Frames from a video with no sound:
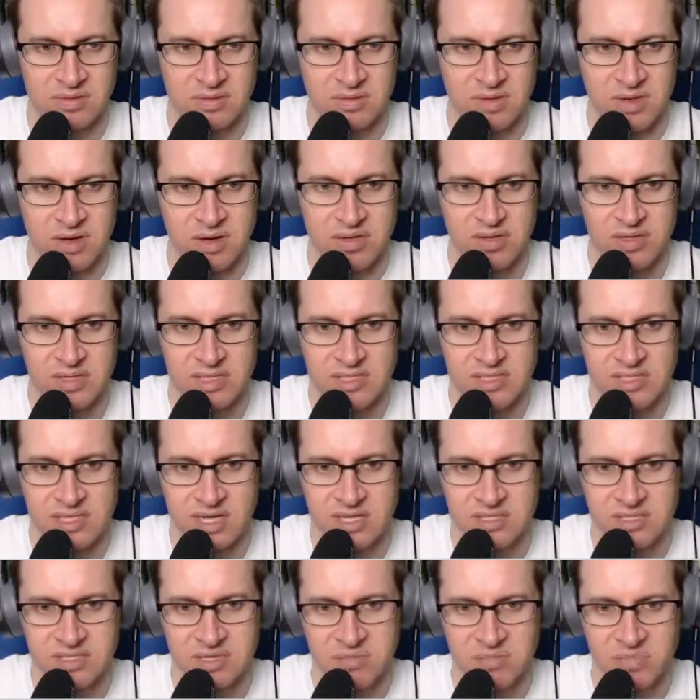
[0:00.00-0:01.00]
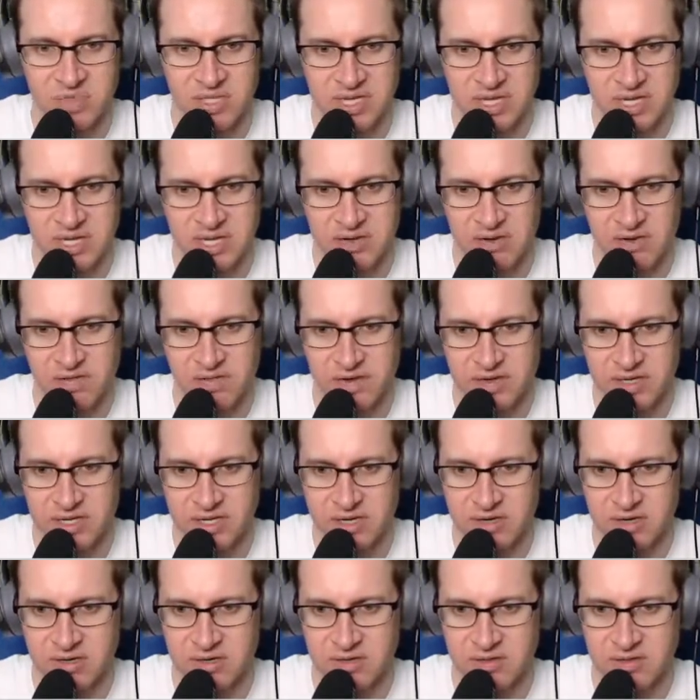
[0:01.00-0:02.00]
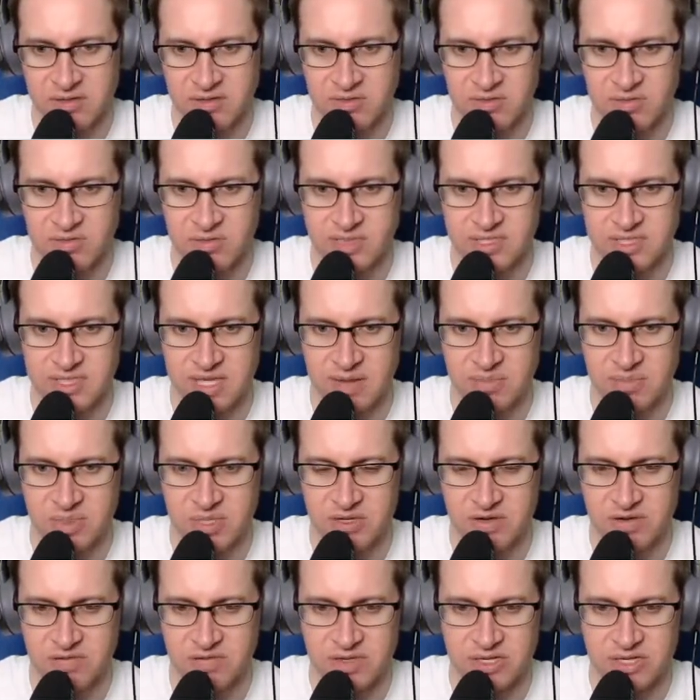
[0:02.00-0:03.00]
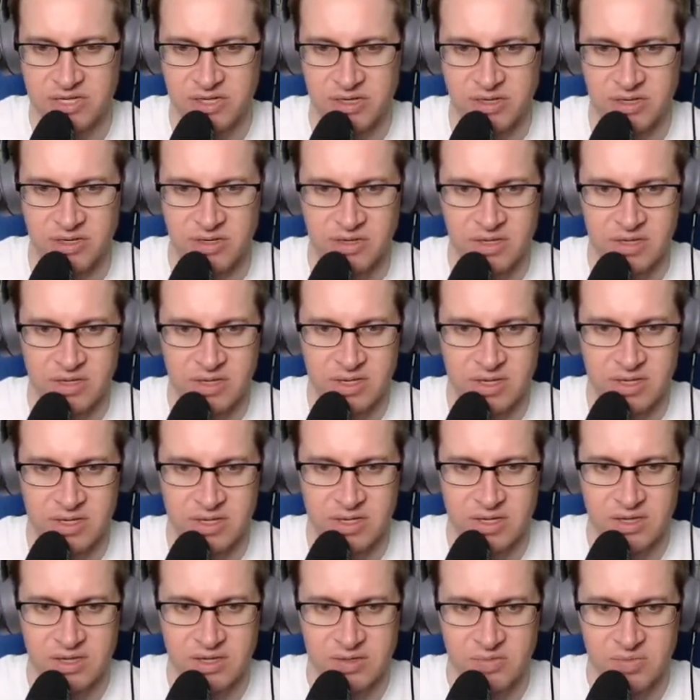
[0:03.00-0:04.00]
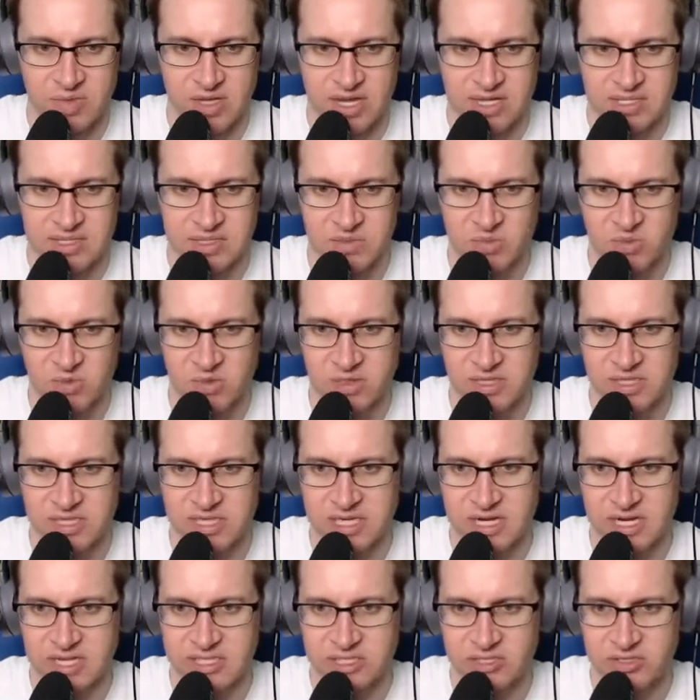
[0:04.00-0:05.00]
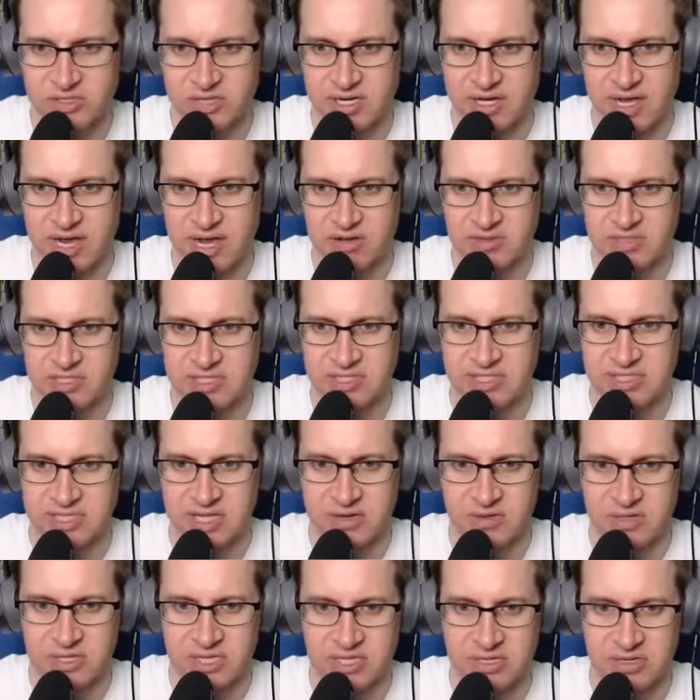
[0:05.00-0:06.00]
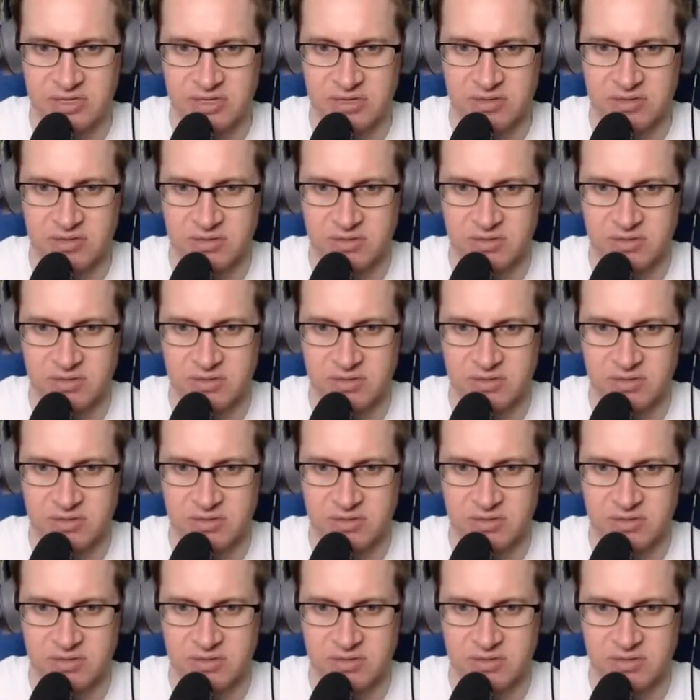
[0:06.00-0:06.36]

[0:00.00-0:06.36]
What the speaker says: Are these guys complaining over here? What's happening over here? We got some really nice looking houses down here.